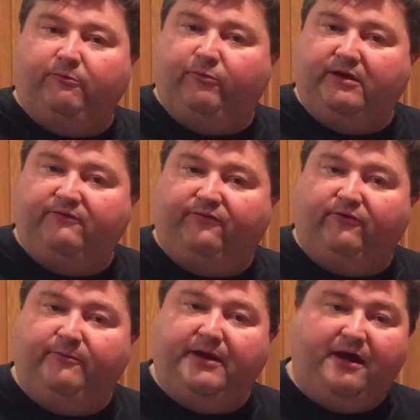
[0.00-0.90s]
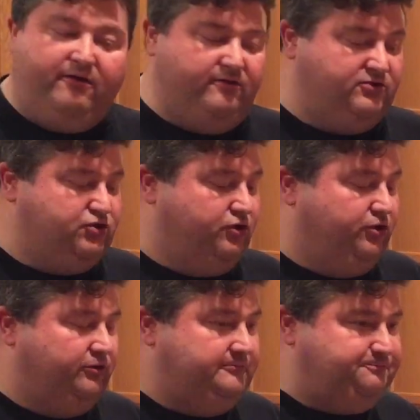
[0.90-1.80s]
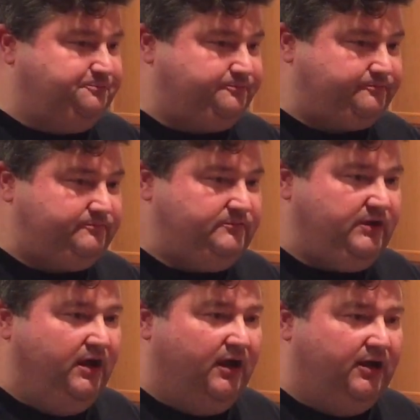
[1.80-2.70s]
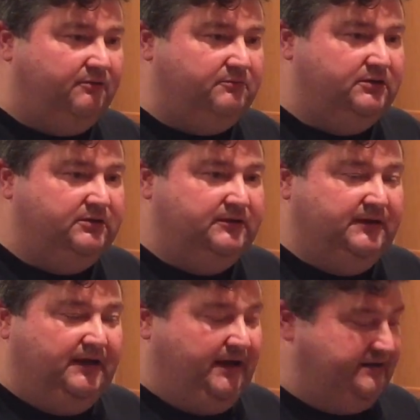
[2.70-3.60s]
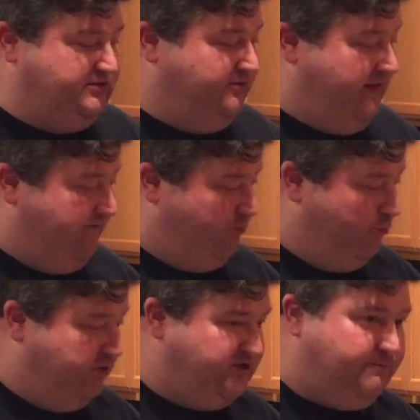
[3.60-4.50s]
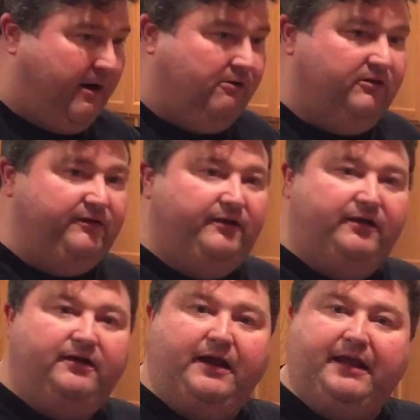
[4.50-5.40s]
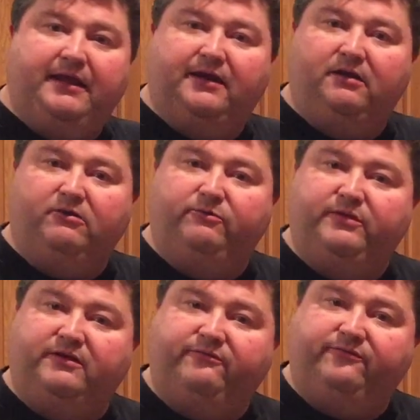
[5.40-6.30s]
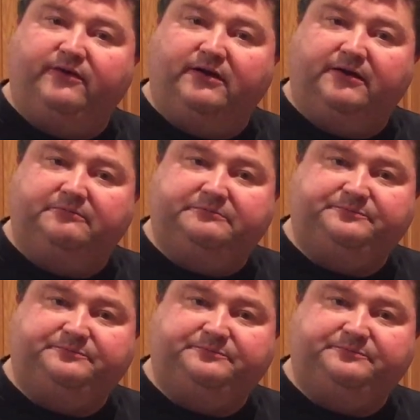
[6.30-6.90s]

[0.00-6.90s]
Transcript: we didn't ferment out all the sugar. I still have the wood spiral in there. I get a little bit of the